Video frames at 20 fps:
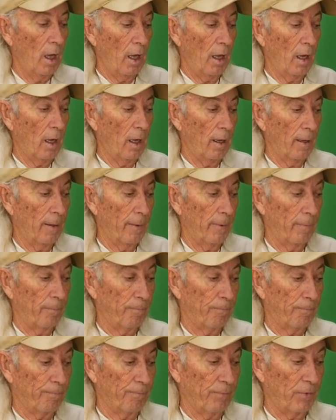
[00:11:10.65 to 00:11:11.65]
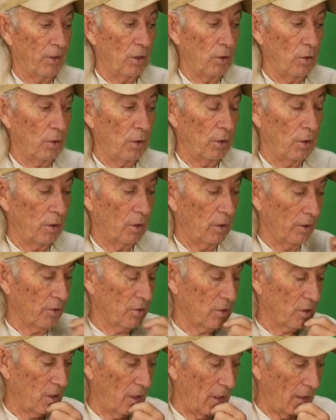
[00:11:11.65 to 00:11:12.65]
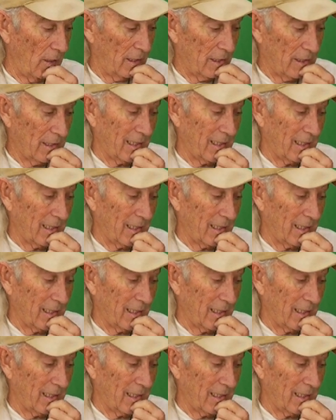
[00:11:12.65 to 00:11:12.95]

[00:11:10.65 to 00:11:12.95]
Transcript: Uh, the, let's see,